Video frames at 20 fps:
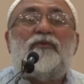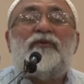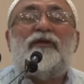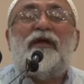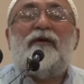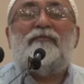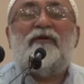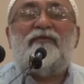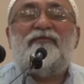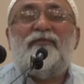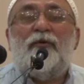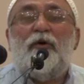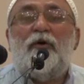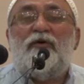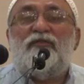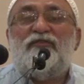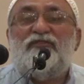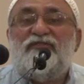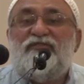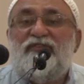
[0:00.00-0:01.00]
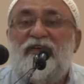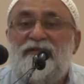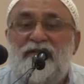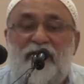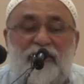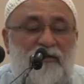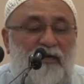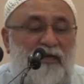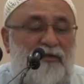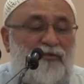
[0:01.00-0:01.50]
Number four,
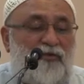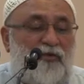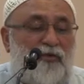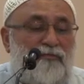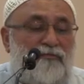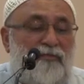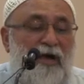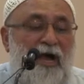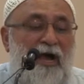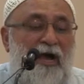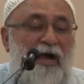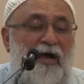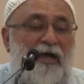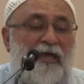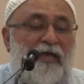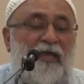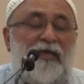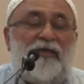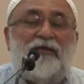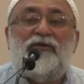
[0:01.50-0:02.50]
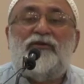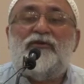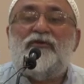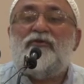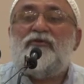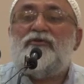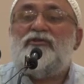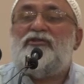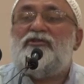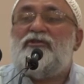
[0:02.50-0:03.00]
sadaqatu ma in
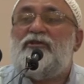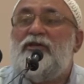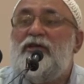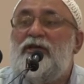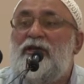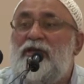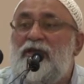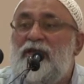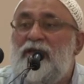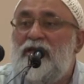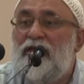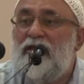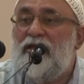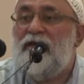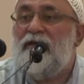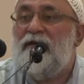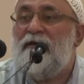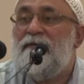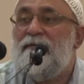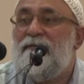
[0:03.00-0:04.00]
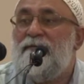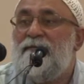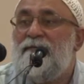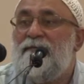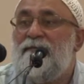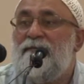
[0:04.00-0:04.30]
yujrih.